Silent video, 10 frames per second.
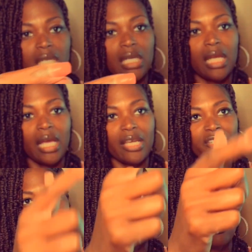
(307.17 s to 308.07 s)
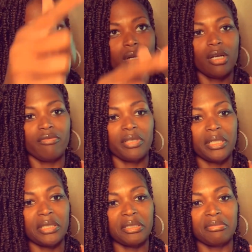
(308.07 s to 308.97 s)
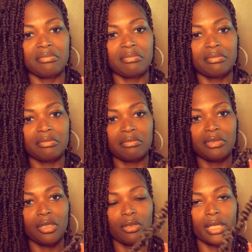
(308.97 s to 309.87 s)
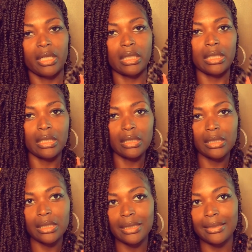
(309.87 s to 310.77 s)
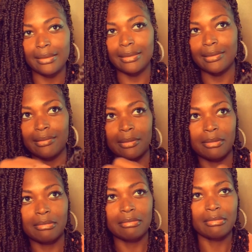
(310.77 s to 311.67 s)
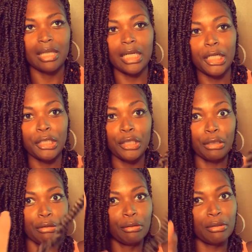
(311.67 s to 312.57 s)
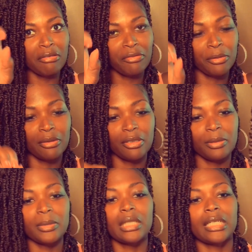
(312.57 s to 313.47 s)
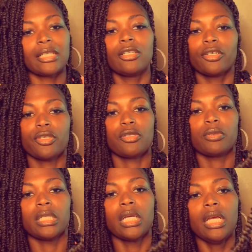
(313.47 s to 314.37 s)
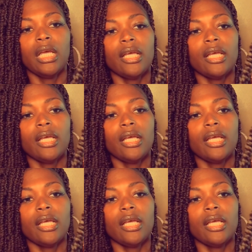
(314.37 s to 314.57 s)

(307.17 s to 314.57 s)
it has more of a, you know, like a kinky, ununiform like look to it.